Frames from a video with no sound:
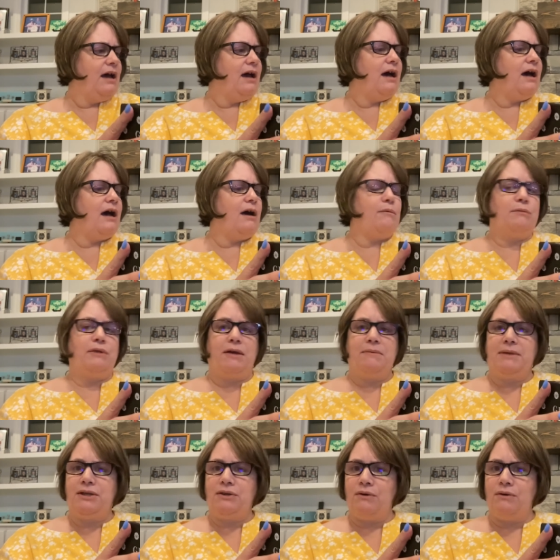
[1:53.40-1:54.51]
Let
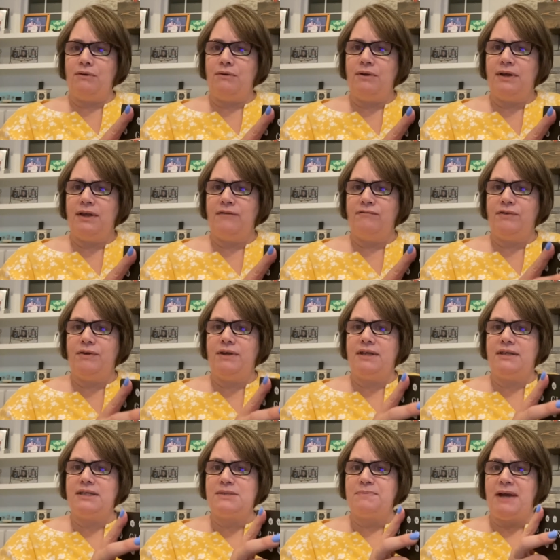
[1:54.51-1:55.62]
me know if you get
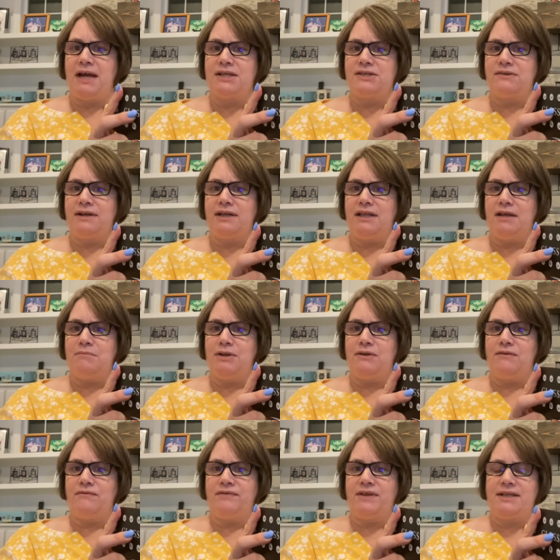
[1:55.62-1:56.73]
this box already. Let me
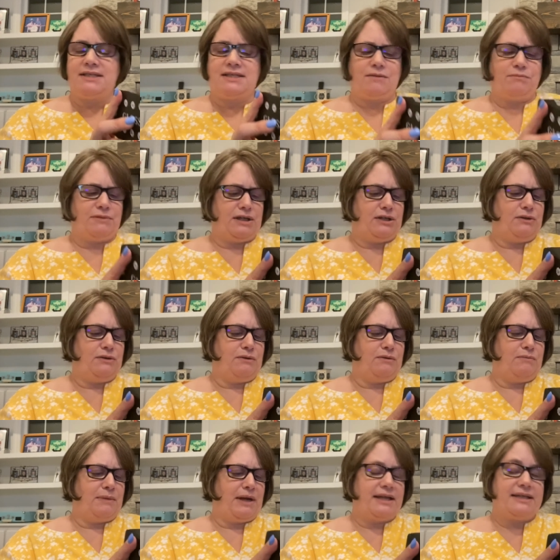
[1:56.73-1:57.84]
know if that's something new.
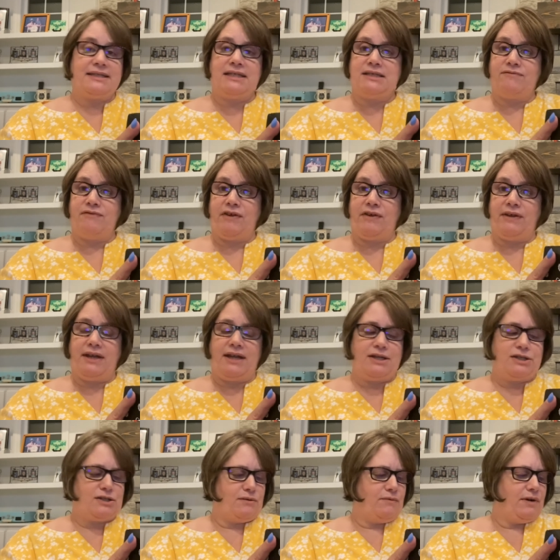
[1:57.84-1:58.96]
Mine says
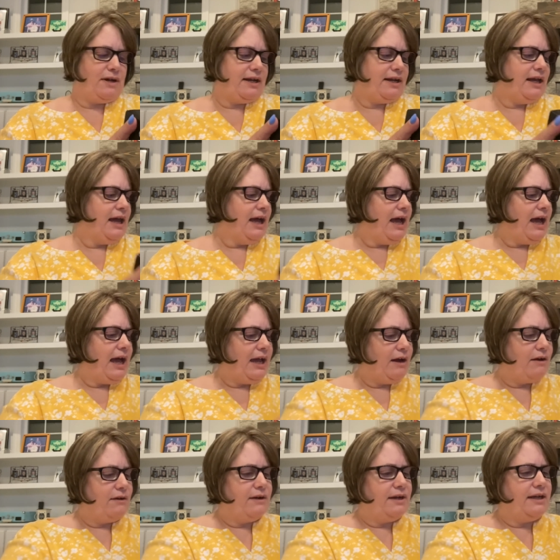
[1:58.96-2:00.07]
variation 1. I
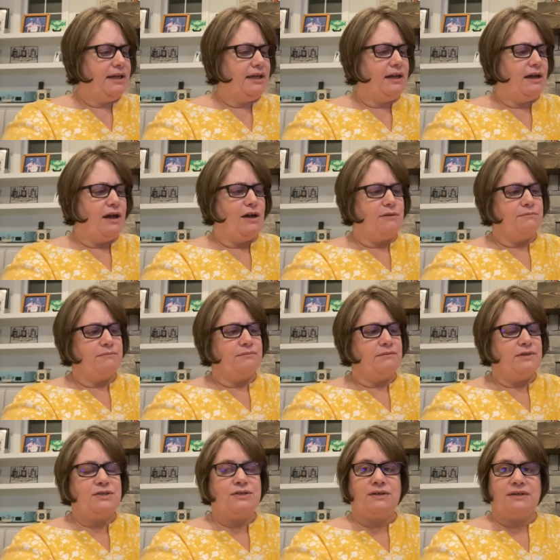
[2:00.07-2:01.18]
already
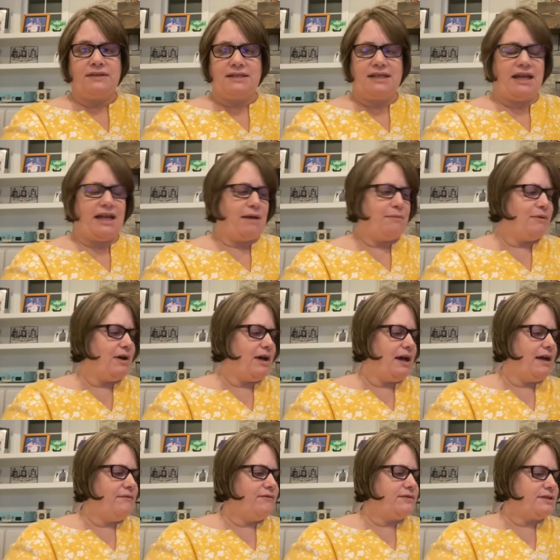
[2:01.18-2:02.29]
took the tab
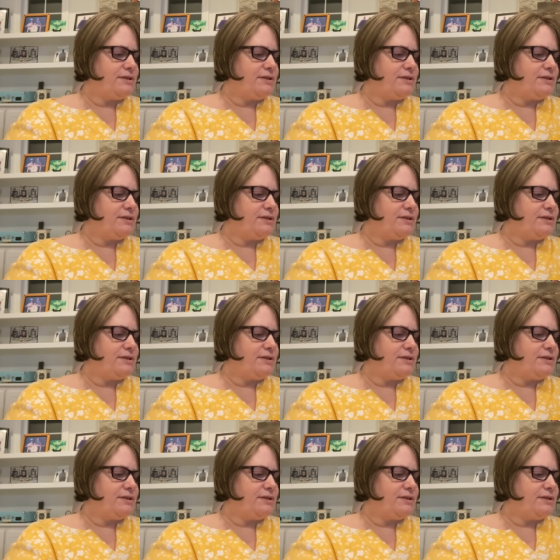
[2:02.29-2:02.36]
off, so